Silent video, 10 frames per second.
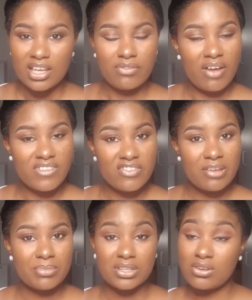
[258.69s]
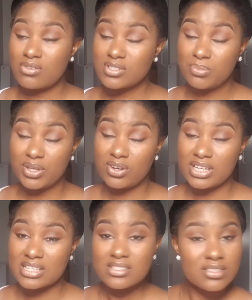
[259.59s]
If you have never been, also be
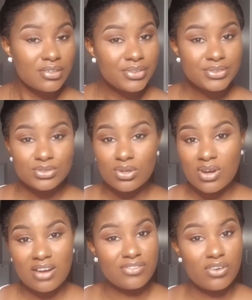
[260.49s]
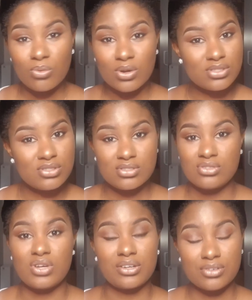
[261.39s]
honest. Don't go and form what
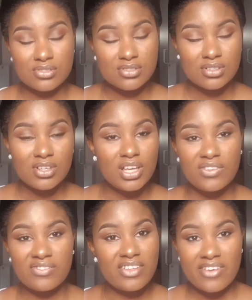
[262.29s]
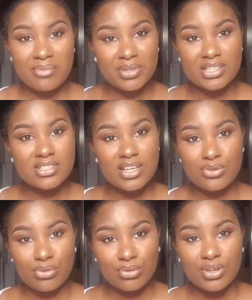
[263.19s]
you are not. If you've never been, say
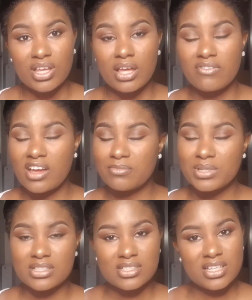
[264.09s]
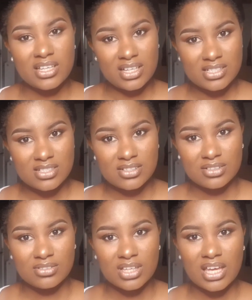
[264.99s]
no. If you have been, say yes.
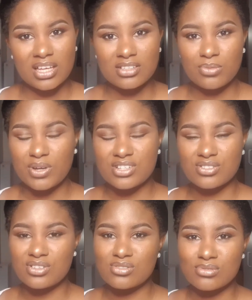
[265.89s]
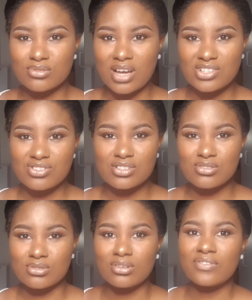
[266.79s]
Okay, nobody's going to castrate
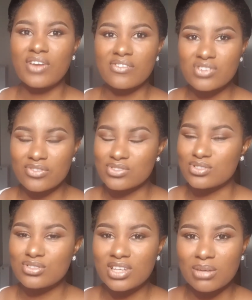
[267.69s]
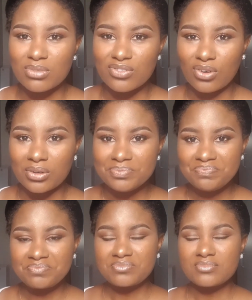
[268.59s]
you if you have traveled to the UK before.
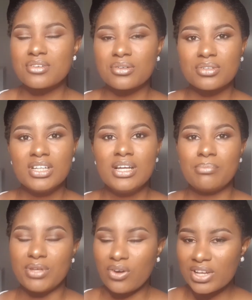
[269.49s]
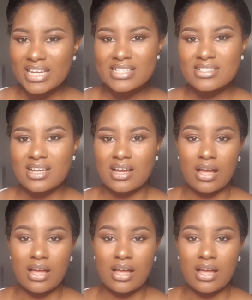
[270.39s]
So be honest.